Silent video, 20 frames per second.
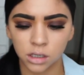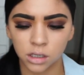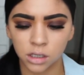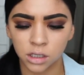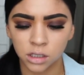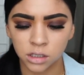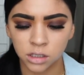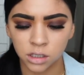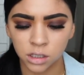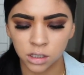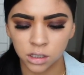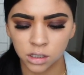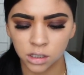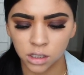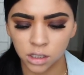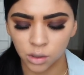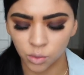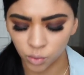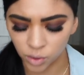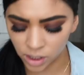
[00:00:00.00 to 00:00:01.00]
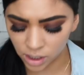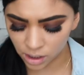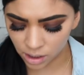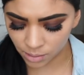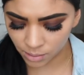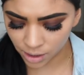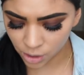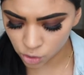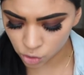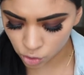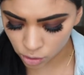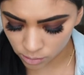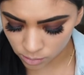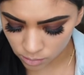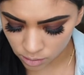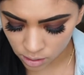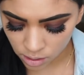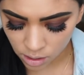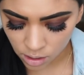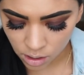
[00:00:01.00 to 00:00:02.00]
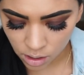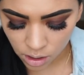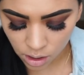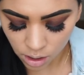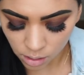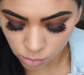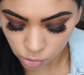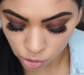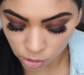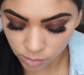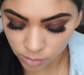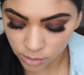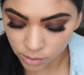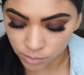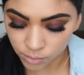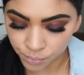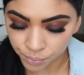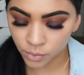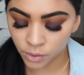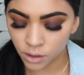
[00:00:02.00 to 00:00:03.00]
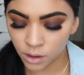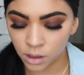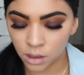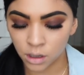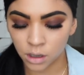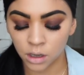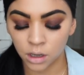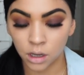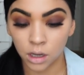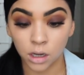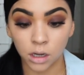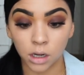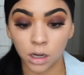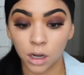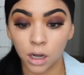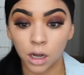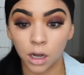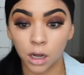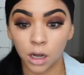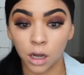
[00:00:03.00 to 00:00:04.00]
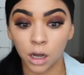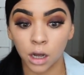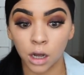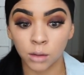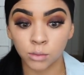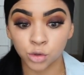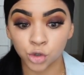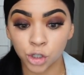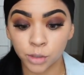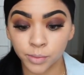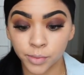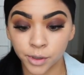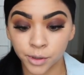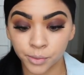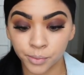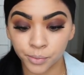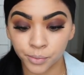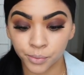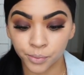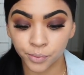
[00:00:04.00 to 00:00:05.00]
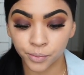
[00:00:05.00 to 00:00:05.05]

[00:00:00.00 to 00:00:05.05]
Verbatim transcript: It's clean. Wait, am I tripping? I'm tripping. I'm tripping.